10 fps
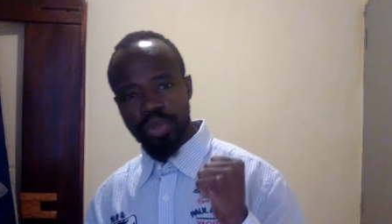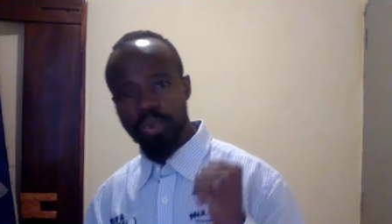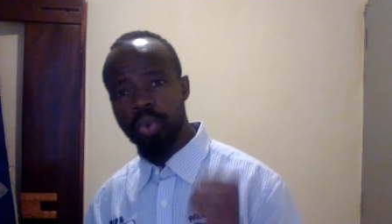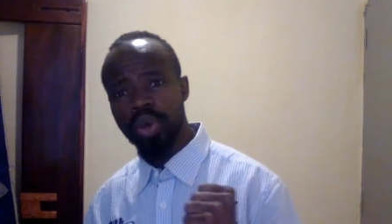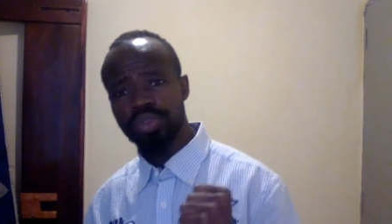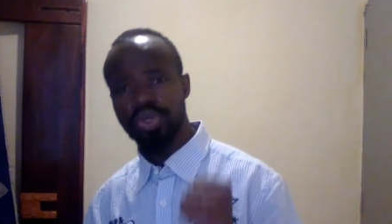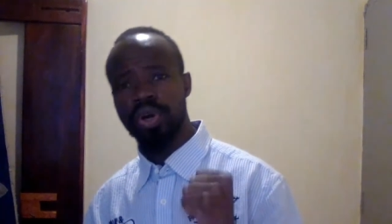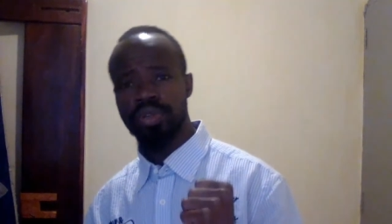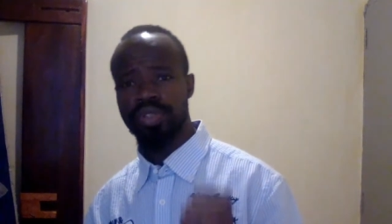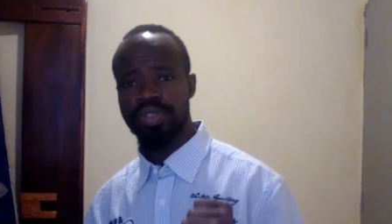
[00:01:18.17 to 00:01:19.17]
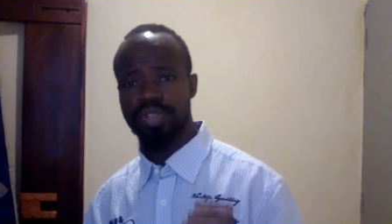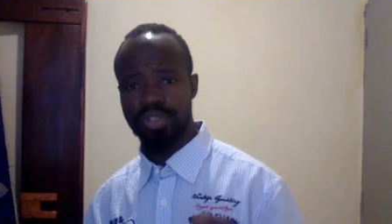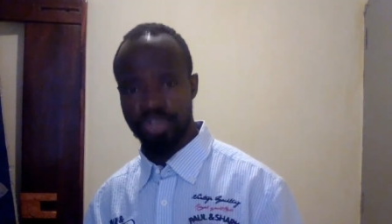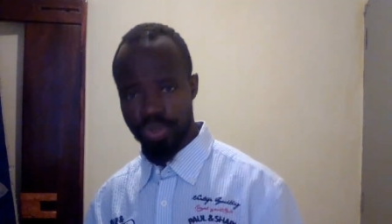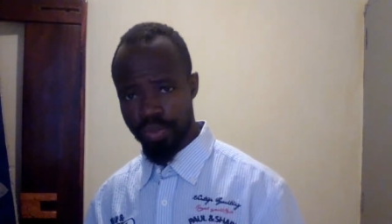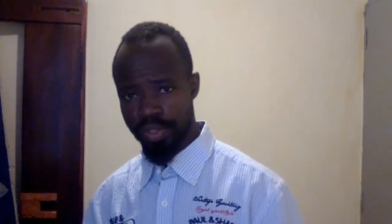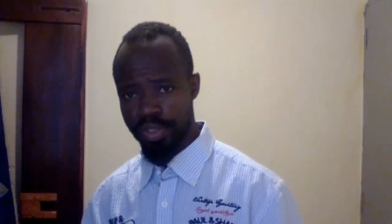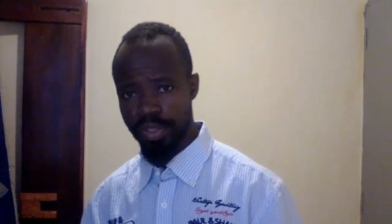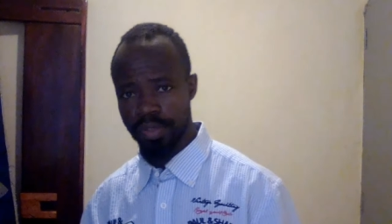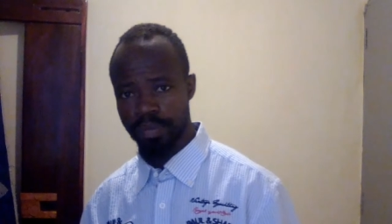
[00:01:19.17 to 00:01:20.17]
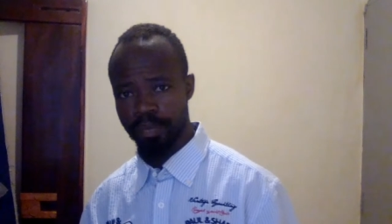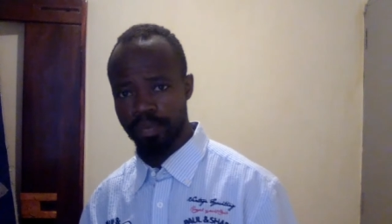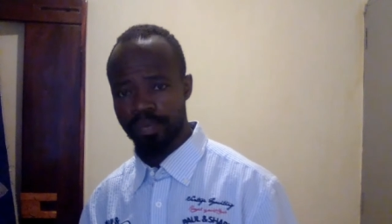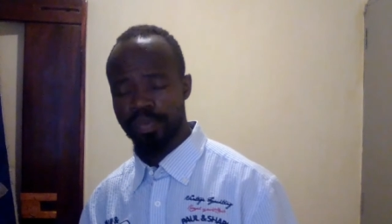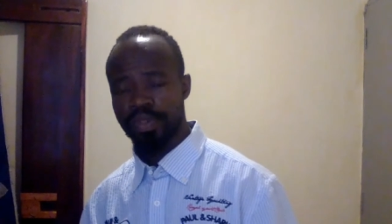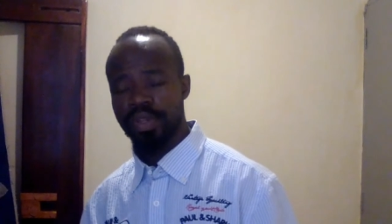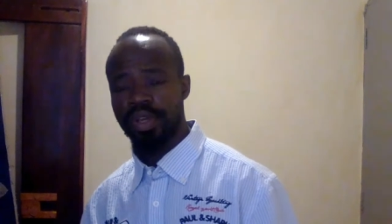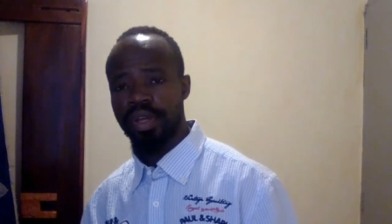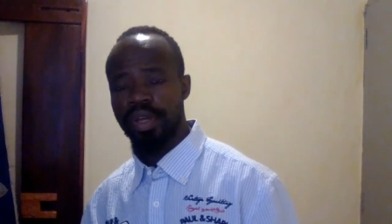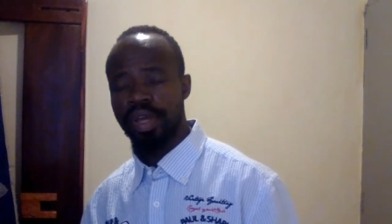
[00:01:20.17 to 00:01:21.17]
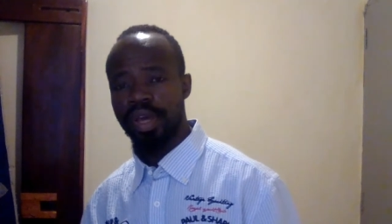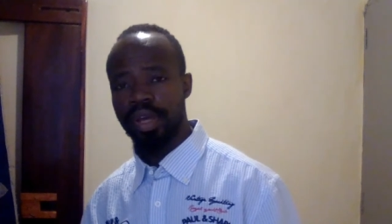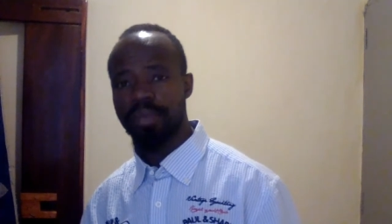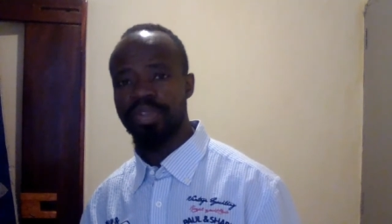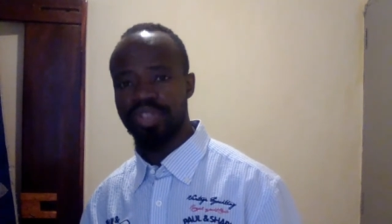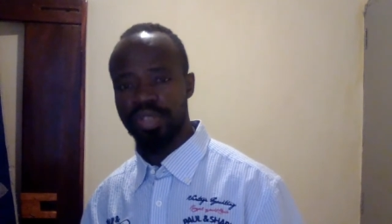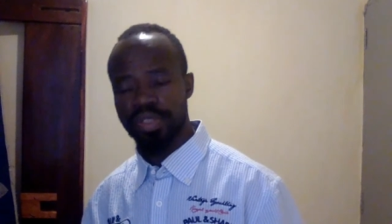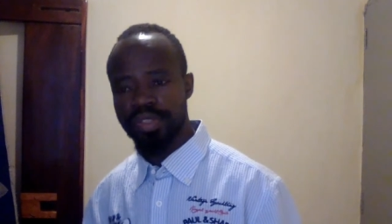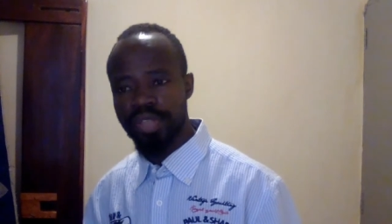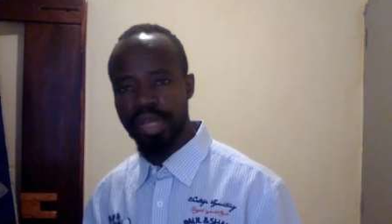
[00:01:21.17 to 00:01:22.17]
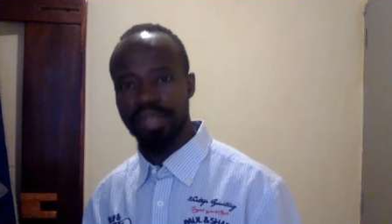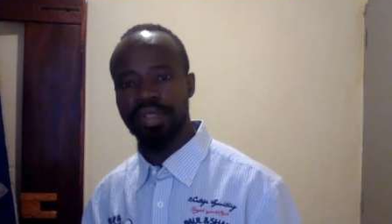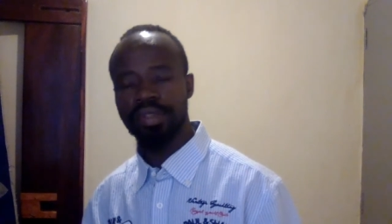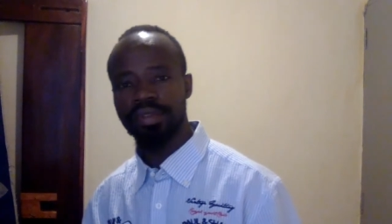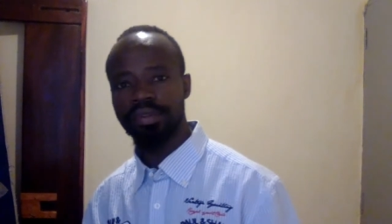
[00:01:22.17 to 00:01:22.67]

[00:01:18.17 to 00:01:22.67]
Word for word: what causes this unity and misunderstanding?